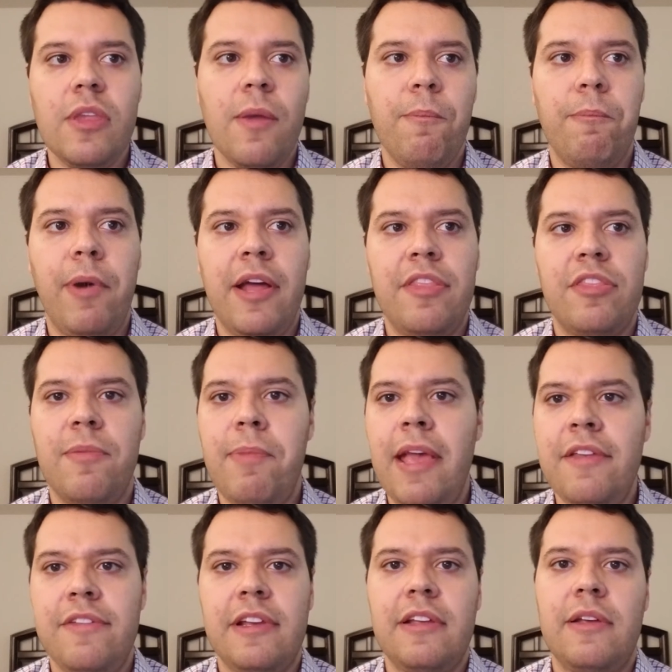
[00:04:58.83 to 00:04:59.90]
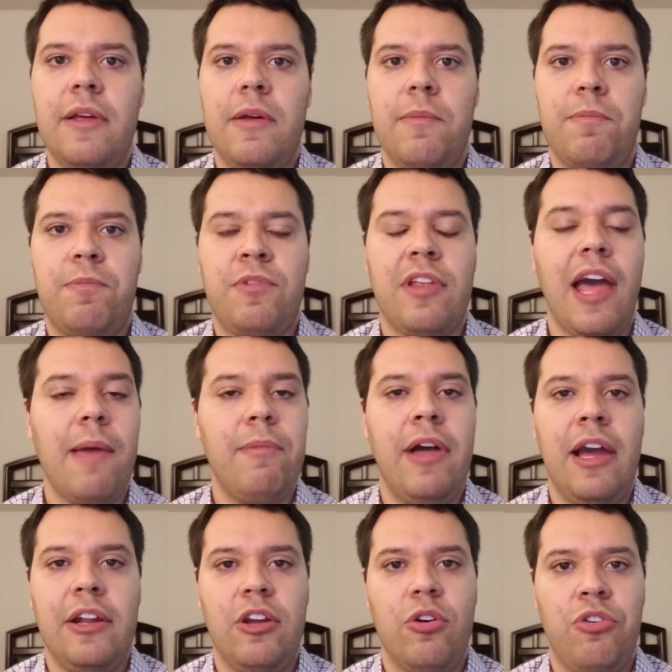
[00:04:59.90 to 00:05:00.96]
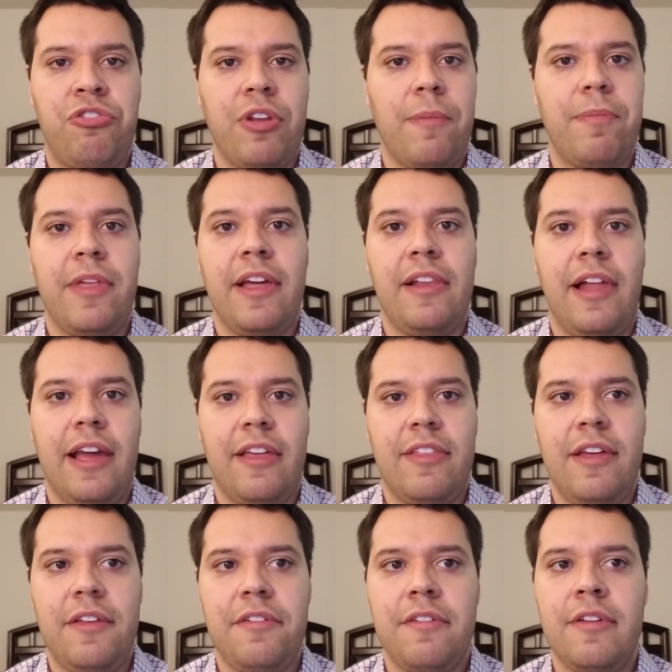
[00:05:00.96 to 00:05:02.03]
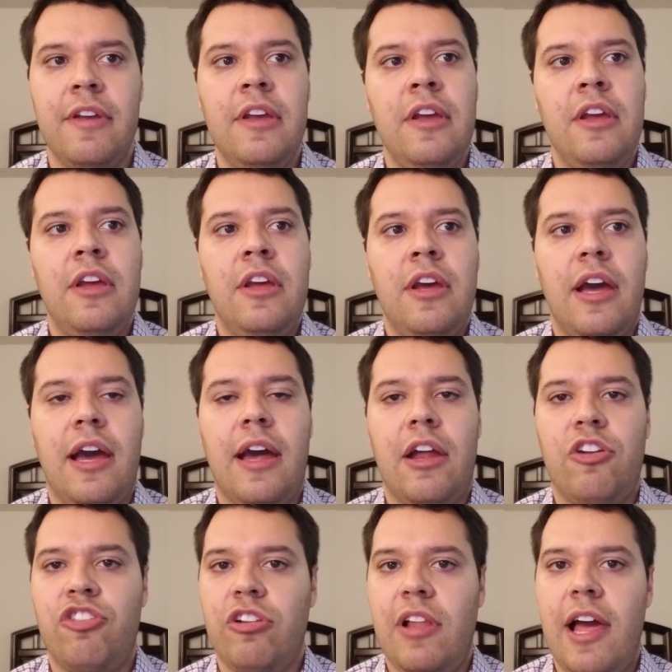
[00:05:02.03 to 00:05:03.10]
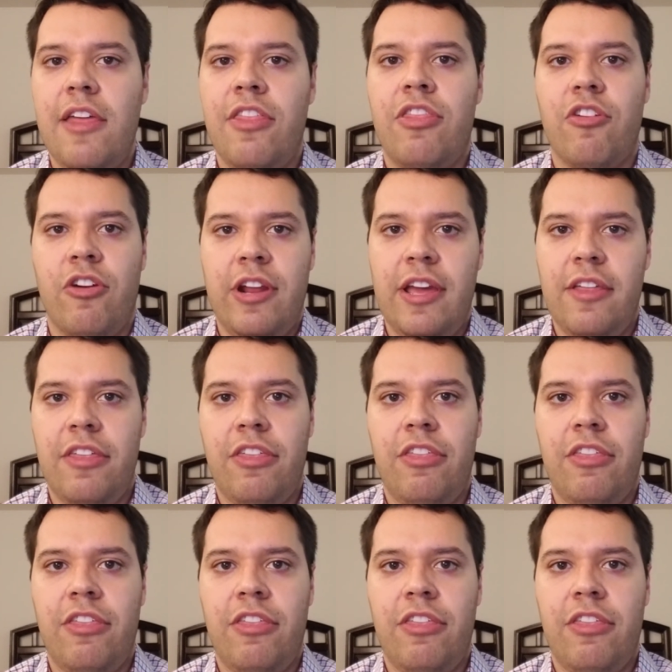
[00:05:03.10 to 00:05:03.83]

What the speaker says: But the basic timeline goes something like this. July 30th,